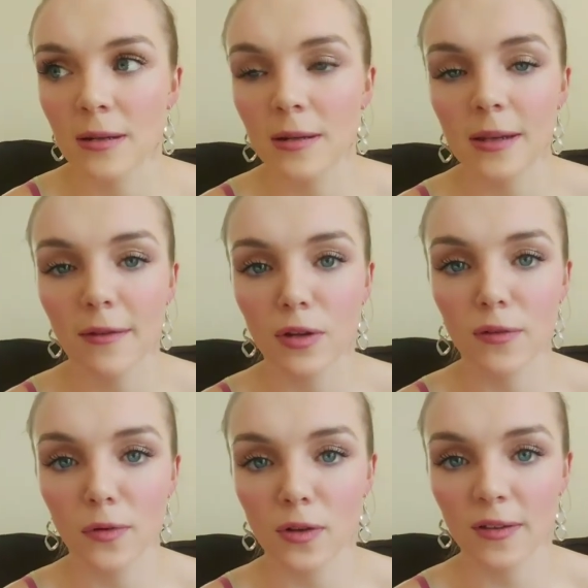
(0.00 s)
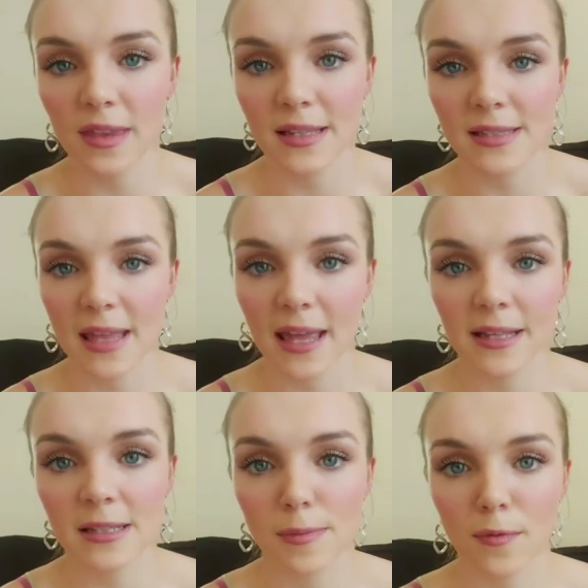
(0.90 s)
level of all of these
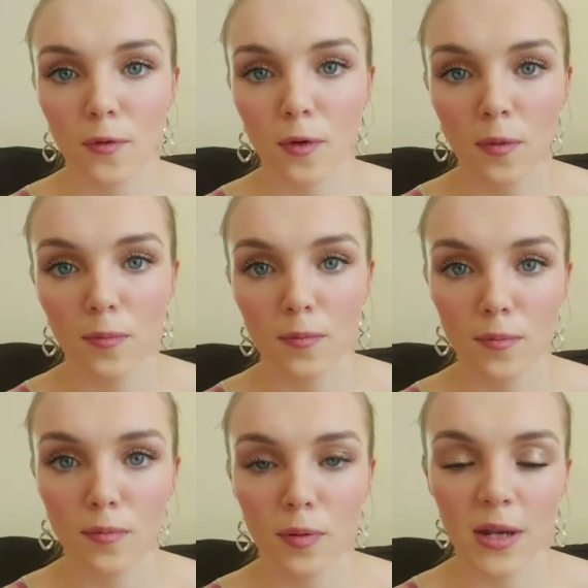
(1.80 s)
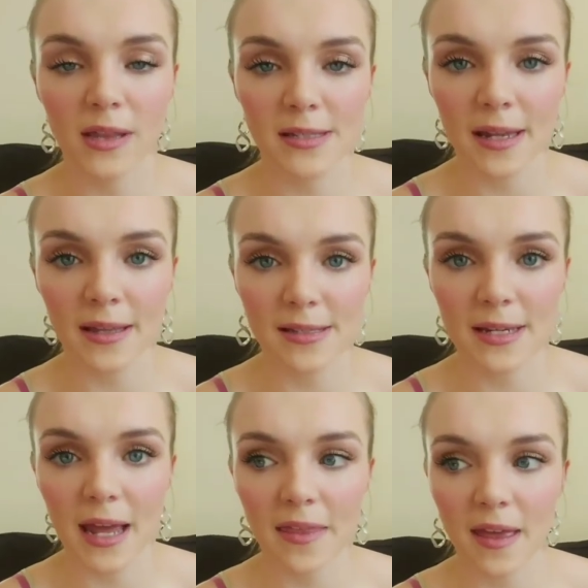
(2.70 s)
things before putting the stallions
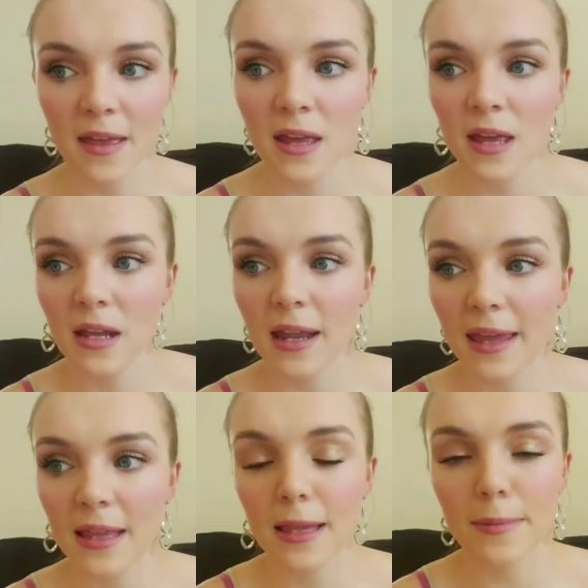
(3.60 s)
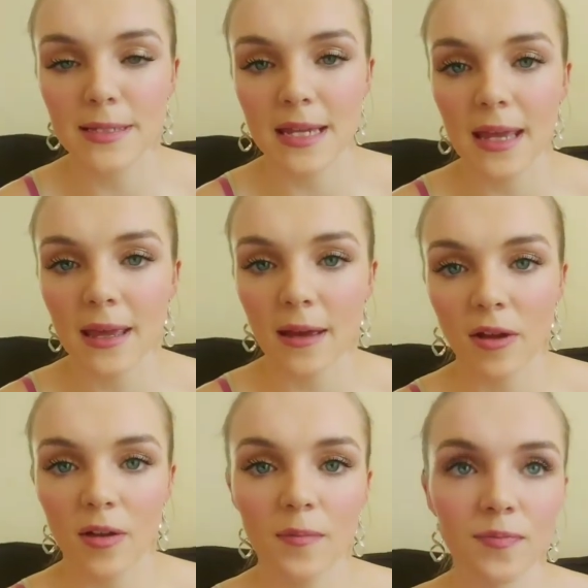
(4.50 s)
together. Like at liberty,
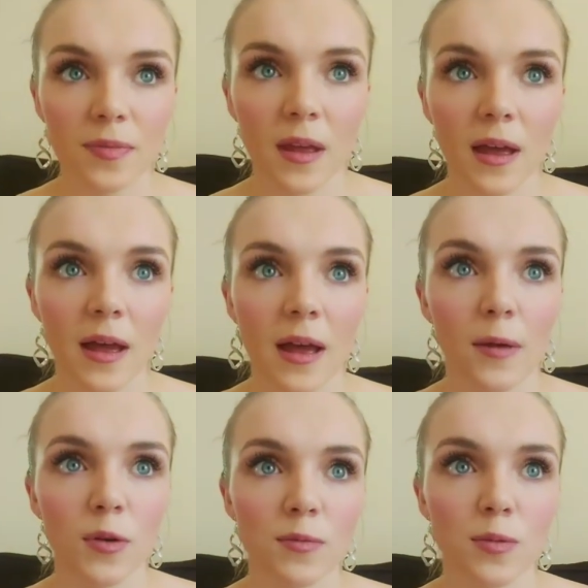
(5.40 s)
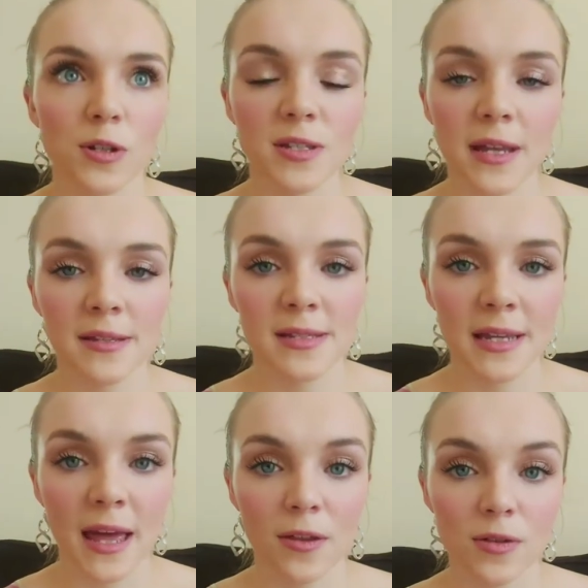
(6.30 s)
I wouldn't put two stallions
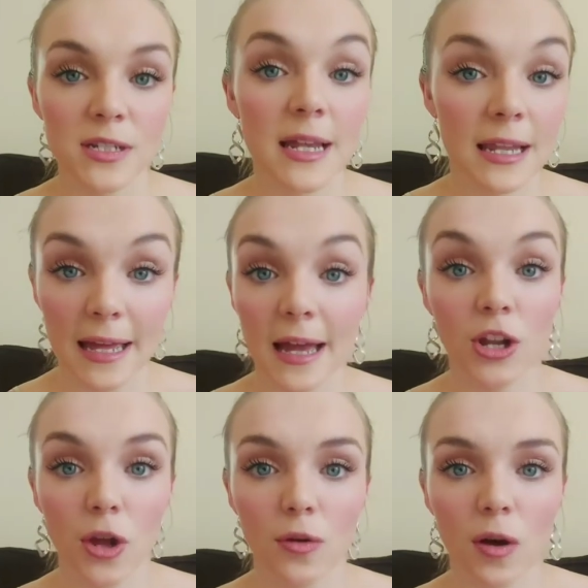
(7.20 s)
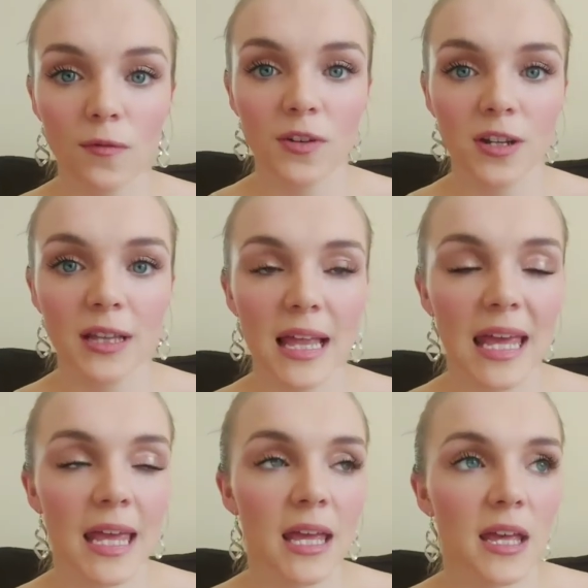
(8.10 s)
together until I know
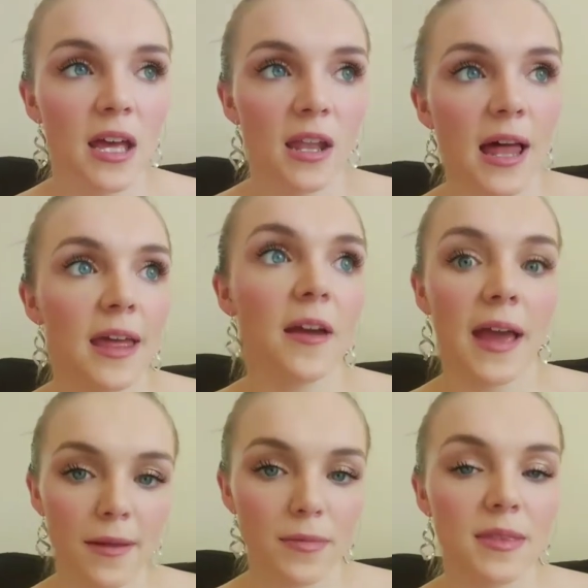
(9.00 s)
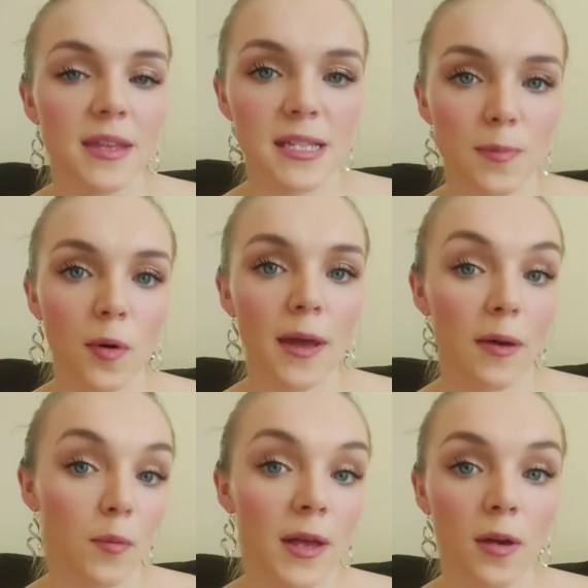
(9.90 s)
confidently, okay, this
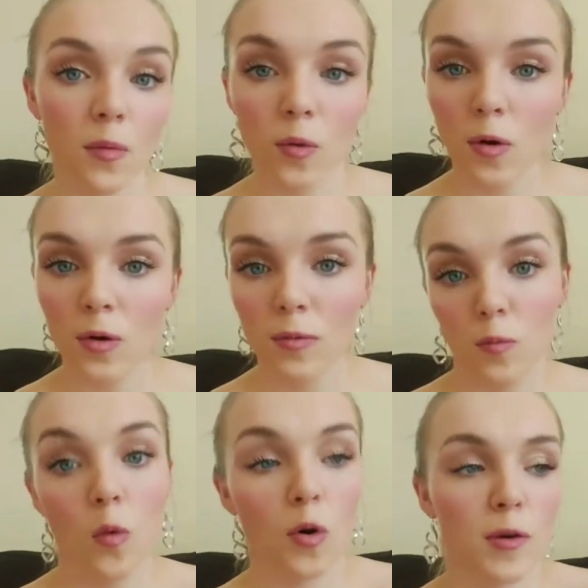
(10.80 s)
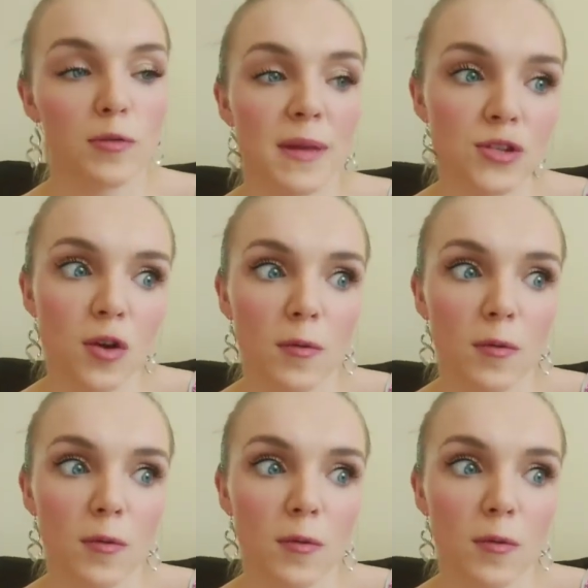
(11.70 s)
boy will walk with me, trot